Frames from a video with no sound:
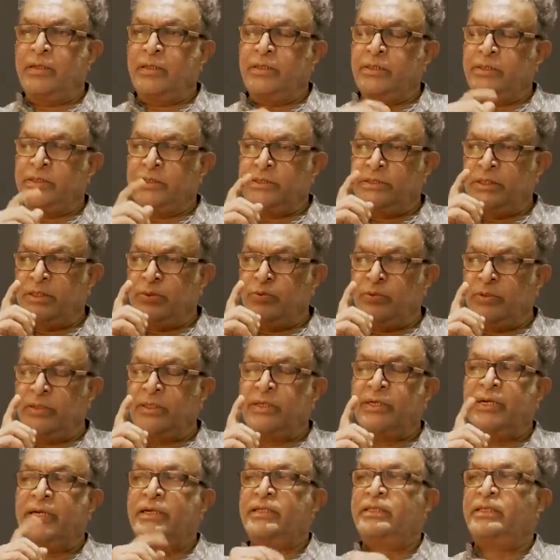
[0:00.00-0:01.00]
She said
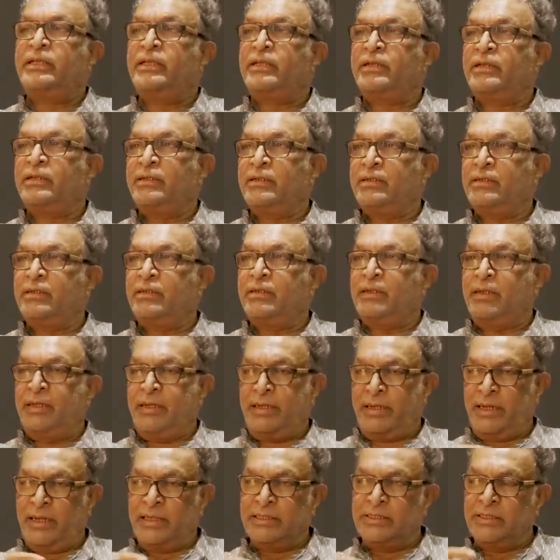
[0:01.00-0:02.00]
one great thing.
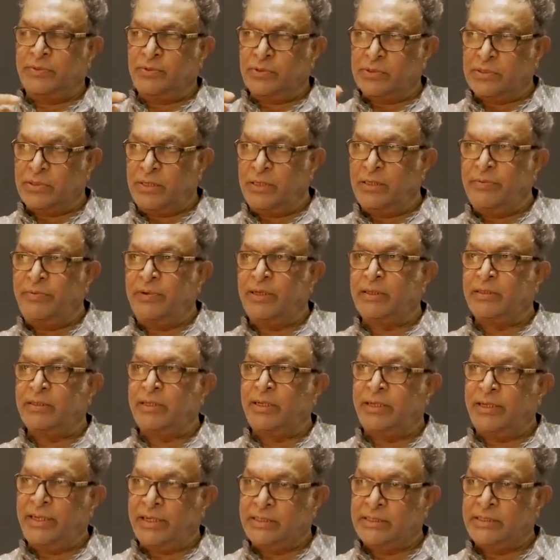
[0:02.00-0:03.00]
As I was leaving
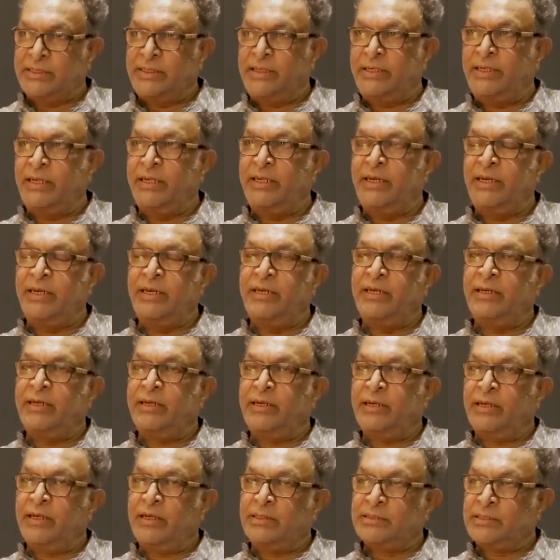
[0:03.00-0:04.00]
the next day,
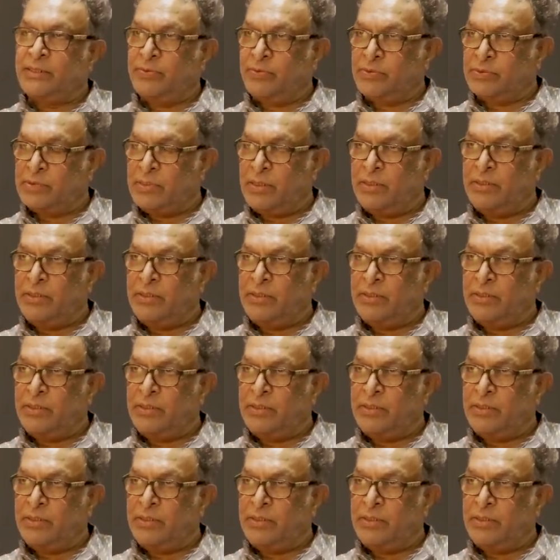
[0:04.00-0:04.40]
as I was